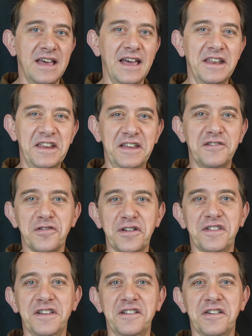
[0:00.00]
and
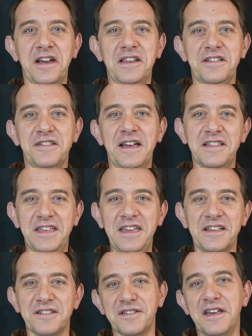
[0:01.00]
interest in Chinese
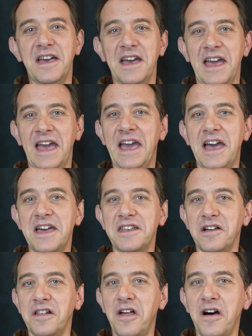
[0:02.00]
antiques.
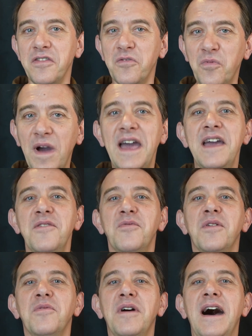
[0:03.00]
And along the way,
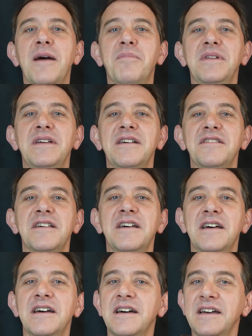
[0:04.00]
what will happen is
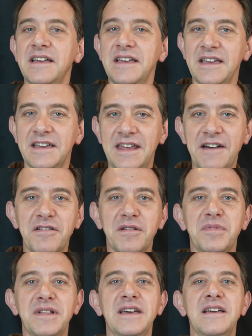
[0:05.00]

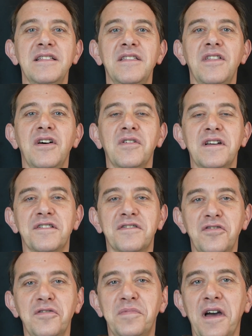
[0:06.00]
inevitably they'll get
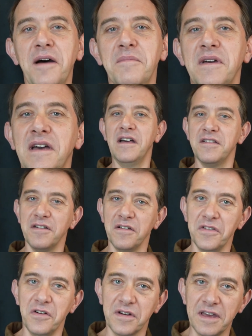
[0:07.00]
scooped up.
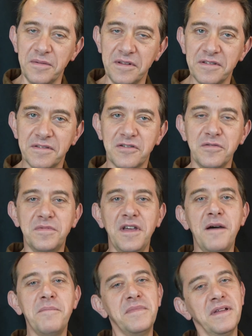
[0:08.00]
So they'll get scooped
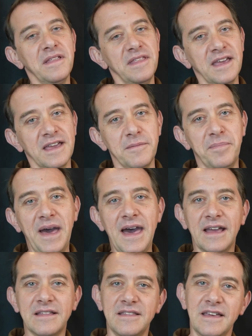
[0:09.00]
up, they get
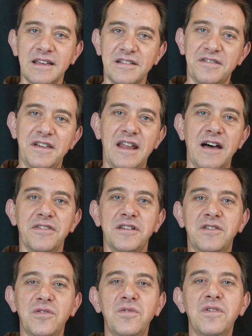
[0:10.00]
packed, they get sent out the
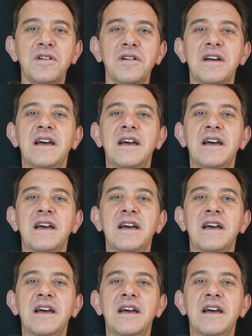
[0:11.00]
door,